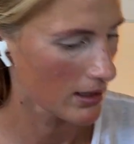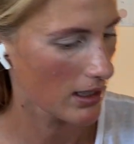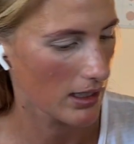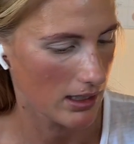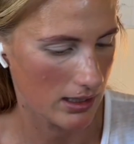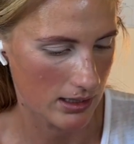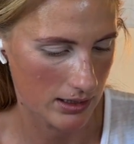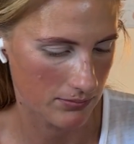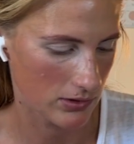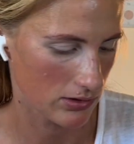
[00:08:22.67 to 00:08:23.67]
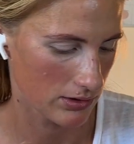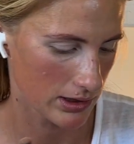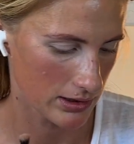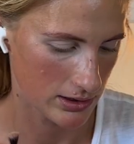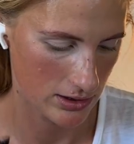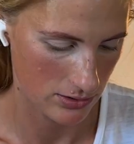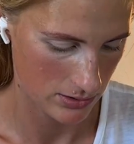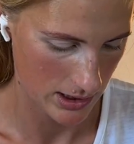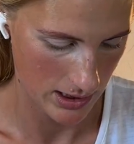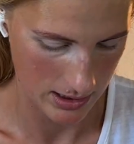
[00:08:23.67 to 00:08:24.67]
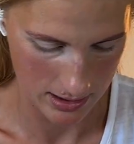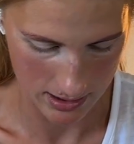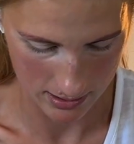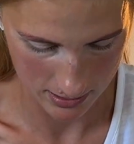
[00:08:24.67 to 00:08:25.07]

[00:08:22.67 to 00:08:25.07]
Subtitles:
I'm going to take